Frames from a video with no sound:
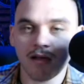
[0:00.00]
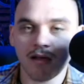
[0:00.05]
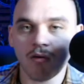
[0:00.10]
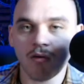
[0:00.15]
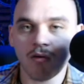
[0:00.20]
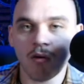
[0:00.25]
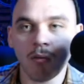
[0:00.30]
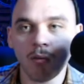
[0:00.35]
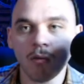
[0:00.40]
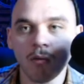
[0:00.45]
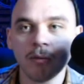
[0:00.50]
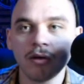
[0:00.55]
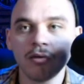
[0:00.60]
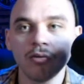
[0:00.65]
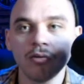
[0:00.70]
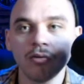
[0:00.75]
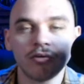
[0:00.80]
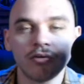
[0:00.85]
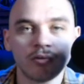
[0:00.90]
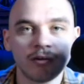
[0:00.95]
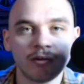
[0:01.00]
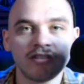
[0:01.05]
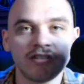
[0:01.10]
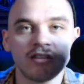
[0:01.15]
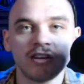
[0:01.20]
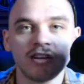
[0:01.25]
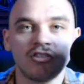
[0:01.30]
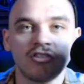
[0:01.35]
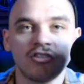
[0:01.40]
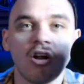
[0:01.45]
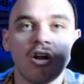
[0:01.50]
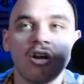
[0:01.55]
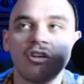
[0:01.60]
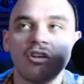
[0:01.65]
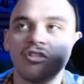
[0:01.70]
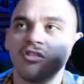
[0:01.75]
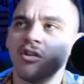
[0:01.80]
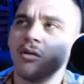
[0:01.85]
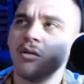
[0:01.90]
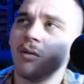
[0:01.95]
a woman who was recently
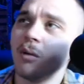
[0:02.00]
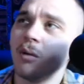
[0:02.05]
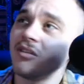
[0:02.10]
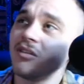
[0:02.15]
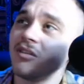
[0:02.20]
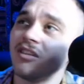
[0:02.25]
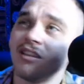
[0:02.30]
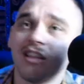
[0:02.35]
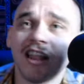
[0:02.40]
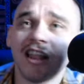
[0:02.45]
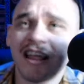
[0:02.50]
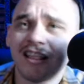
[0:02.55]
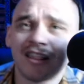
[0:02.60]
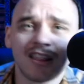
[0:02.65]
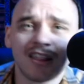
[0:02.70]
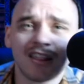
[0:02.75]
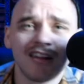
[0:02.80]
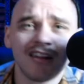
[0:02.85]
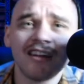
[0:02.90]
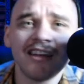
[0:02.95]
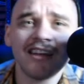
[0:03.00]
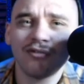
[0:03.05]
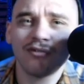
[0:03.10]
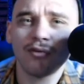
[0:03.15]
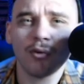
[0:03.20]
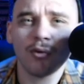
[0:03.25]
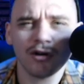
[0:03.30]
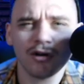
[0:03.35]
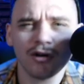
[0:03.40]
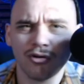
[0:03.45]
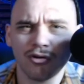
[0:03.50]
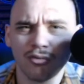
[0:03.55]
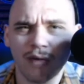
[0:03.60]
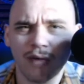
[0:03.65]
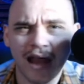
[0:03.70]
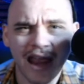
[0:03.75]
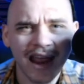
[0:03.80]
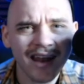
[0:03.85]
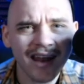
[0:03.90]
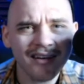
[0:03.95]
charged, what was it, like
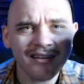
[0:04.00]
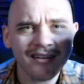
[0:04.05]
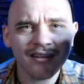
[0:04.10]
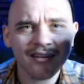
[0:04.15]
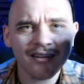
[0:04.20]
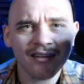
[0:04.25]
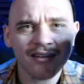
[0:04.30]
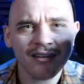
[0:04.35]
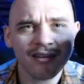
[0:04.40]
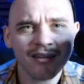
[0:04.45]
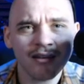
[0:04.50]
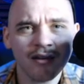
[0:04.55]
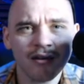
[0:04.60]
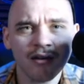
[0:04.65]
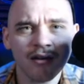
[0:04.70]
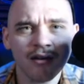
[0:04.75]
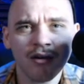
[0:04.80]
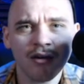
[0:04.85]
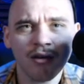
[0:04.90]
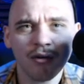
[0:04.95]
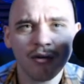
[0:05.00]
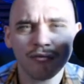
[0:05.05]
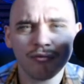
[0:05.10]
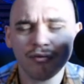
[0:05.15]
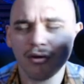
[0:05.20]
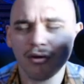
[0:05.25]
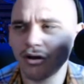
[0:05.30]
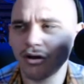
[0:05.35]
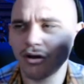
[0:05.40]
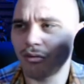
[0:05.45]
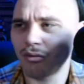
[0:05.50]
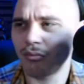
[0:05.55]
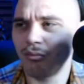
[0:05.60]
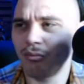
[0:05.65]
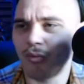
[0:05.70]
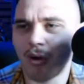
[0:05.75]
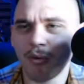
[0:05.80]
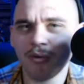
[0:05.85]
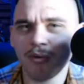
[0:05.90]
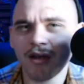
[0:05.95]
$34,000 for a
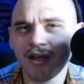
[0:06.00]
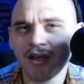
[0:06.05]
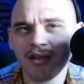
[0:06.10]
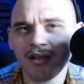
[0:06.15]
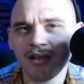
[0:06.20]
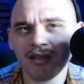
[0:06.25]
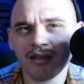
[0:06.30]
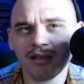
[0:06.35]
corona